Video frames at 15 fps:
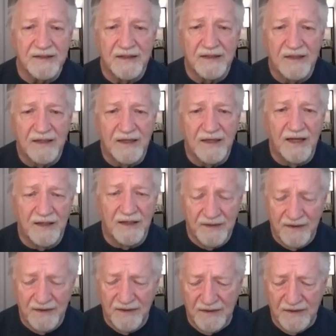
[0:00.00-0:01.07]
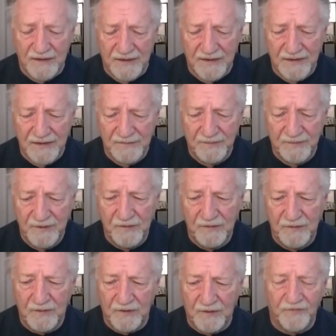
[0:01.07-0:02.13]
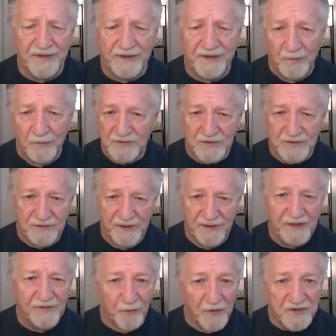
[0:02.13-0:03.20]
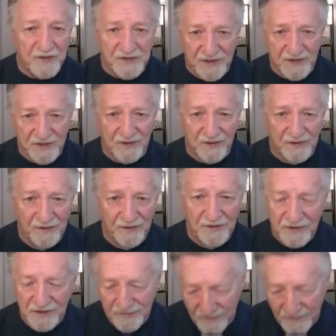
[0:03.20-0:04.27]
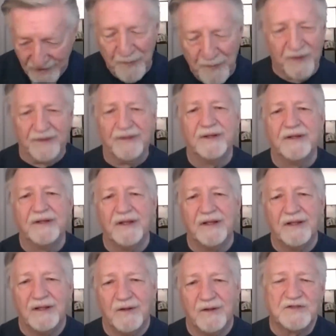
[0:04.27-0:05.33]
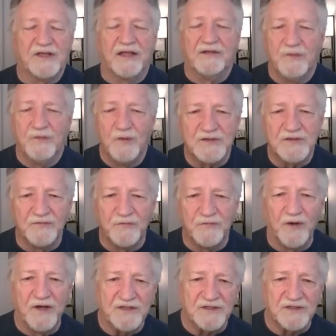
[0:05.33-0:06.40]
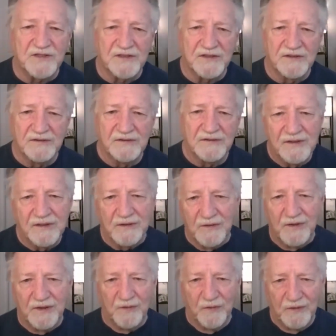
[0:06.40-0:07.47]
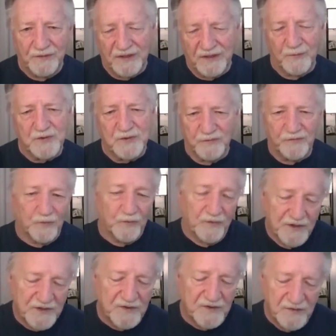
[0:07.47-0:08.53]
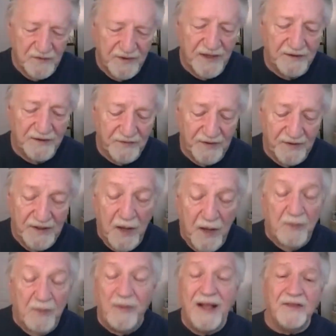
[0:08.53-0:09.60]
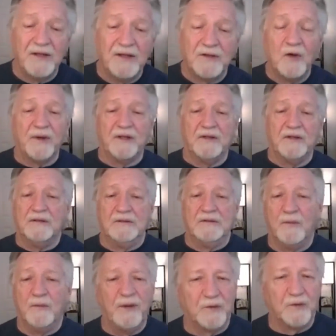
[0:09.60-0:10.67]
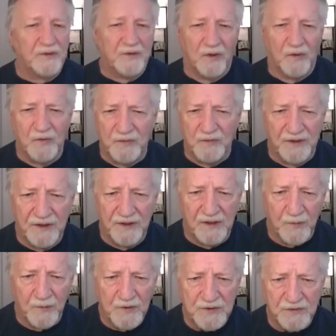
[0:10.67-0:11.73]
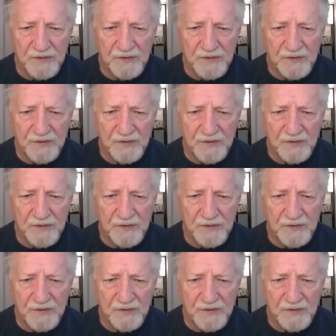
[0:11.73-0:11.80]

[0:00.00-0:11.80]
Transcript: uh, uh, you can find out who's any voice is. You know, you just type in who's the who's the voice. You know, on, the commercial for this or that. uh-huh. But back then, nobody nobody would know who did the commercials. You know,